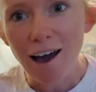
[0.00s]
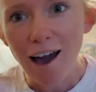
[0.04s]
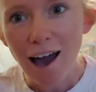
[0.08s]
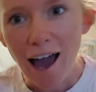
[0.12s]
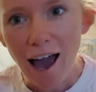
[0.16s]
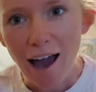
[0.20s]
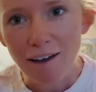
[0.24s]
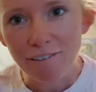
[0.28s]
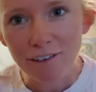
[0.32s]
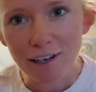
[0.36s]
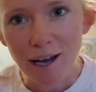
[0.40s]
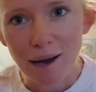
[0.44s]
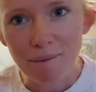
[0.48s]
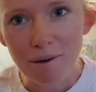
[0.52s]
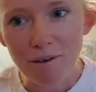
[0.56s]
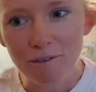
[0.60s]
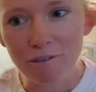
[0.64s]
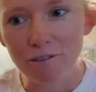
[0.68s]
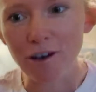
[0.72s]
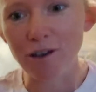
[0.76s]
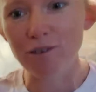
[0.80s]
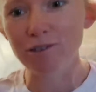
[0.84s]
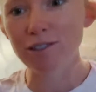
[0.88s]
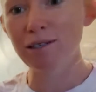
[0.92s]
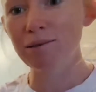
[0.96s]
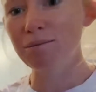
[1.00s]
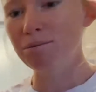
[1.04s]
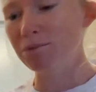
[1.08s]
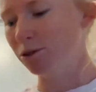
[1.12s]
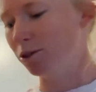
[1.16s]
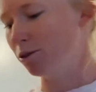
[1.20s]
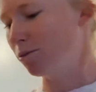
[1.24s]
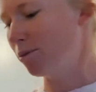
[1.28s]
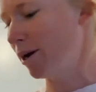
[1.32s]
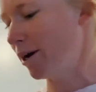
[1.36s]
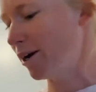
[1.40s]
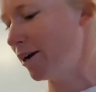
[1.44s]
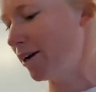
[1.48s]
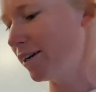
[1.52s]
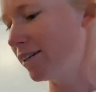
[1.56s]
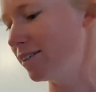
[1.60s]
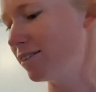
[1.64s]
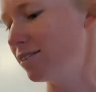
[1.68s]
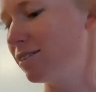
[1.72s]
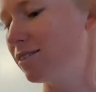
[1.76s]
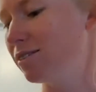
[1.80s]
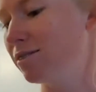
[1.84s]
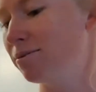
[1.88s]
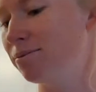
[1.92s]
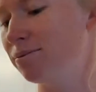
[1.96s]
a half a cup of frozen
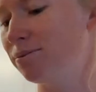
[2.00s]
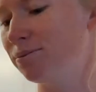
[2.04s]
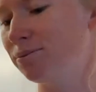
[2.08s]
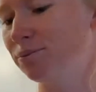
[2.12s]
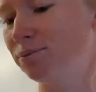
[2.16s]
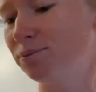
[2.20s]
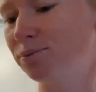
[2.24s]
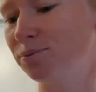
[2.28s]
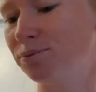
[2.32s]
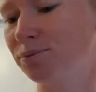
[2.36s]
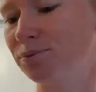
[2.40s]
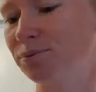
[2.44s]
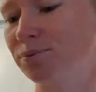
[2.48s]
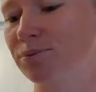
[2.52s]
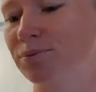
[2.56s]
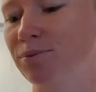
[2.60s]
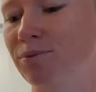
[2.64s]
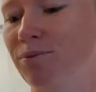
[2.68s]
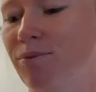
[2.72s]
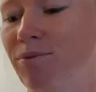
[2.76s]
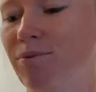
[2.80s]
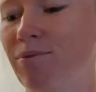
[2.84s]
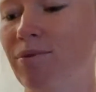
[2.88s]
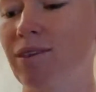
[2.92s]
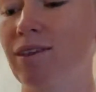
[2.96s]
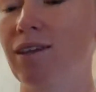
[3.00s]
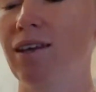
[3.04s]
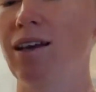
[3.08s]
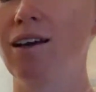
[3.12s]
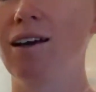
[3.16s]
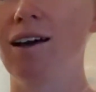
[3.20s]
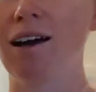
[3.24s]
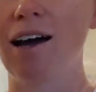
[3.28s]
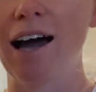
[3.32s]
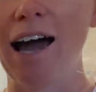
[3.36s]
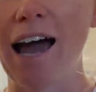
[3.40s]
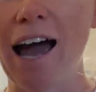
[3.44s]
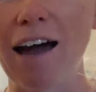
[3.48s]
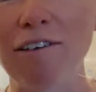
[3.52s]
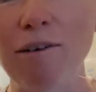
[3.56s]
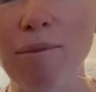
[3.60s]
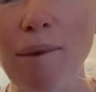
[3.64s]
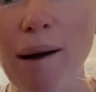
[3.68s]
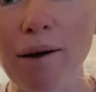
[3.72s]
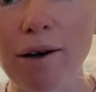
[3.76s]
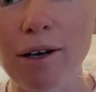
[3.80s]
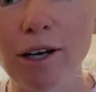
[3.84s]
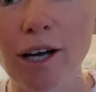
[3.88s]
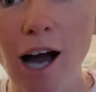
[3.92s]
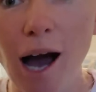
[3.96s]
blueberries. I have
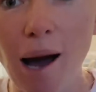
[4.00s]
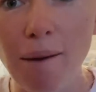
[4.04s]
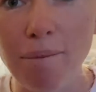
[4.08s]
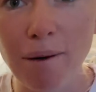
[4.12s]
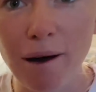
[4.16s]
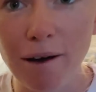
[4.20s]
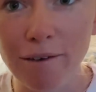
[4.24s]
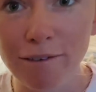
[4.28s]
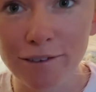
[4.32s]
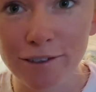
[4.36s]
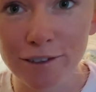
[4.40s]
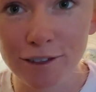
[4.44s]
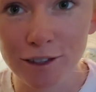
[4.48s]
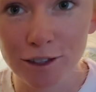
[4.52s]
about a cup of